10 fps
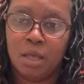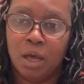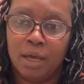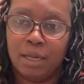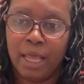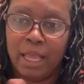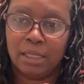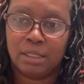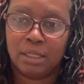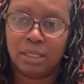a
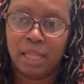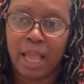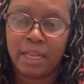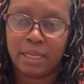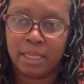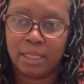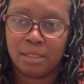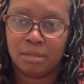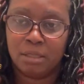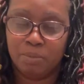glass like
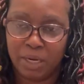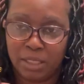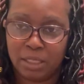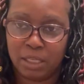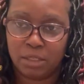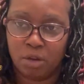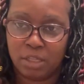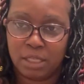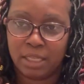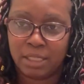this, but it's going
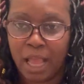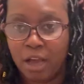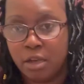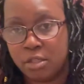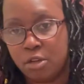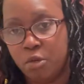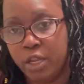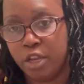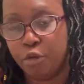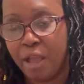to say Side Hustle
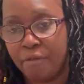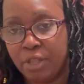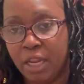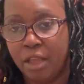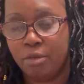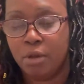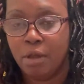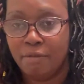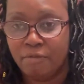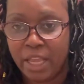Queen, crafting and
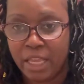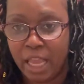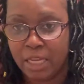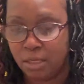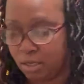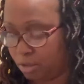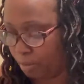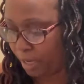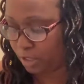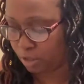vacationing.
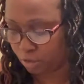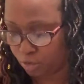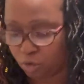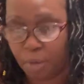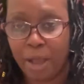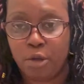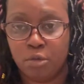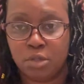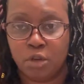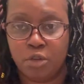So make sure you join my
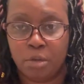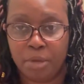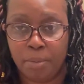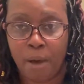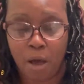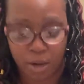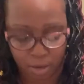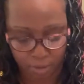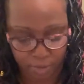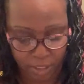group so you can be a part
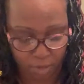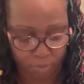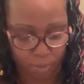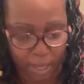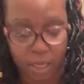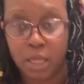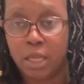of the giveaway.